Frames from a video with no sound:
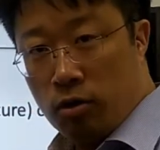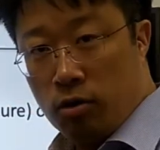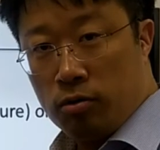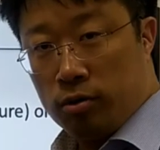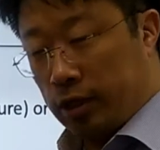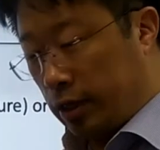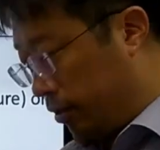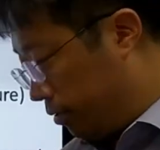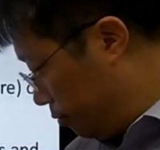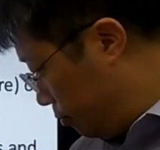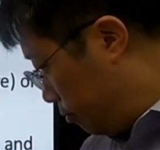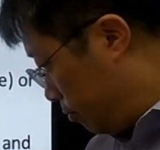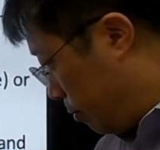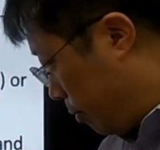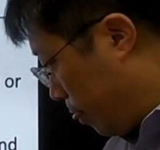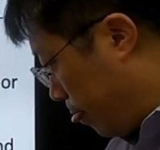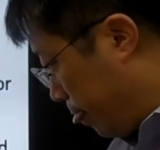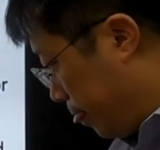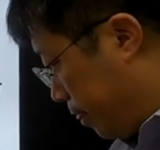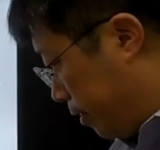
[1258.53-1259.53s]
low, then
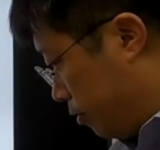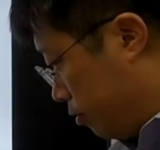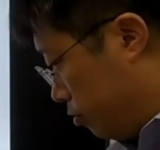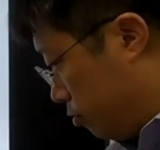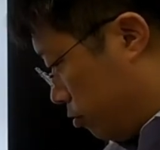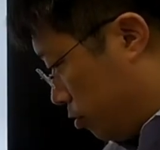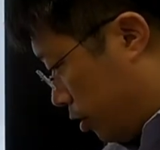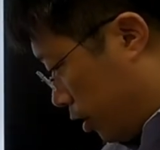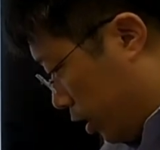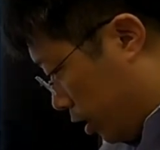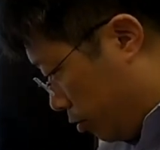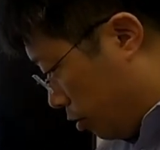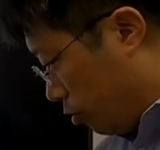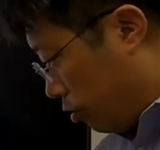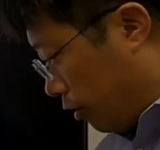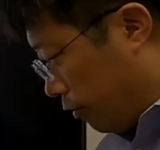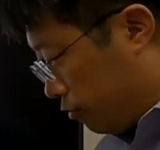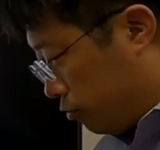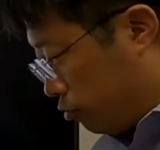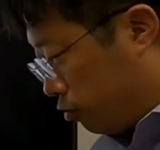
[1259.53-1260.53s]
anyway
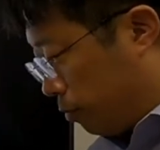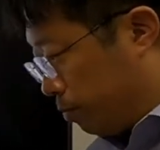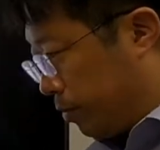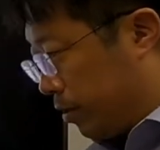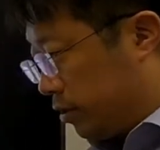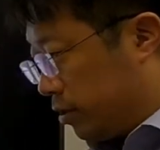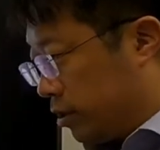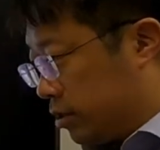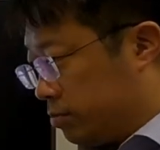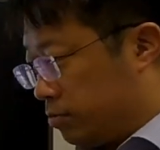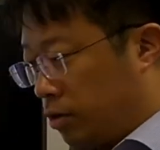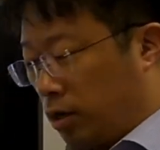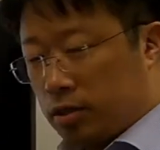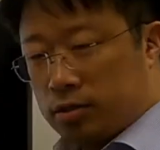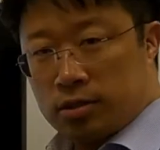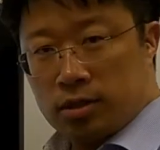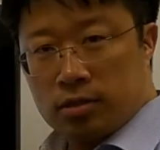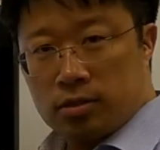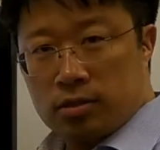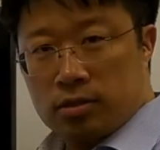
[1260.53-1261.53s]
you have to repeat this
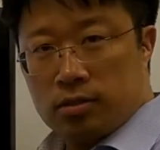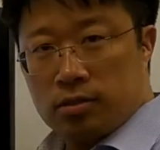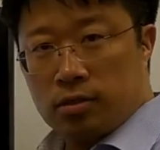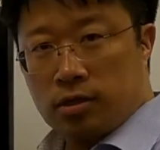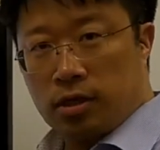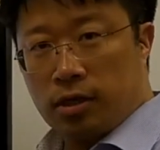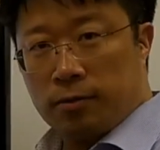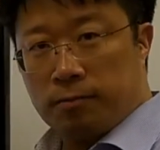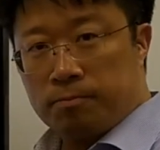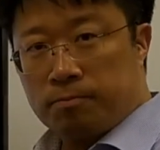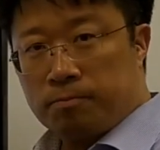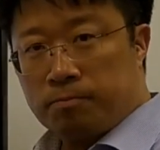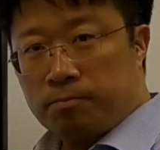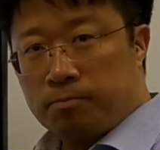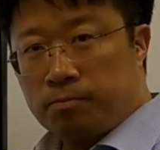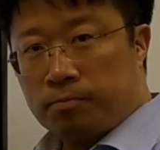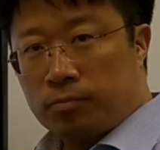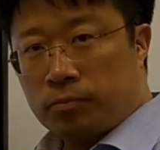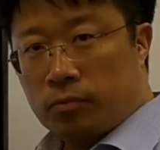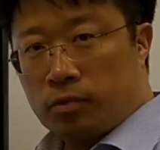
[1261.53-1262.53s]
process again.
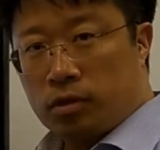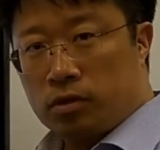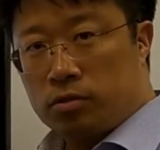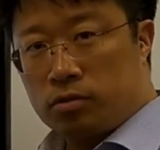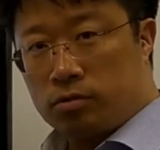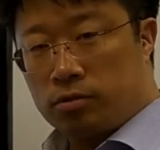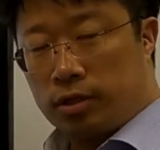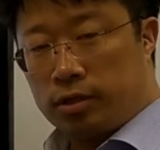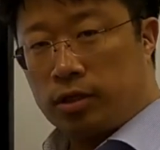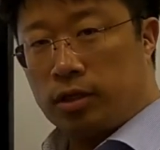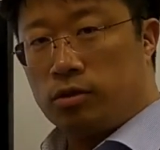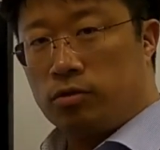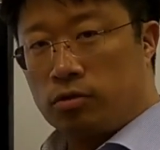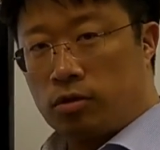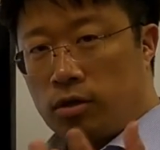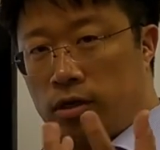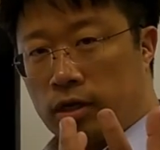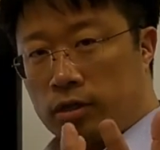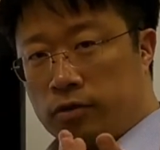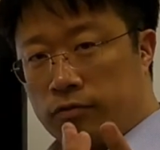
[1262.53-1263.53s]
And then you
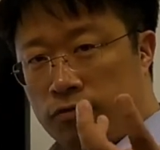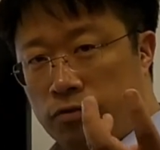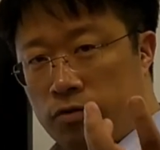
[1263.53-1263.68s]
collect the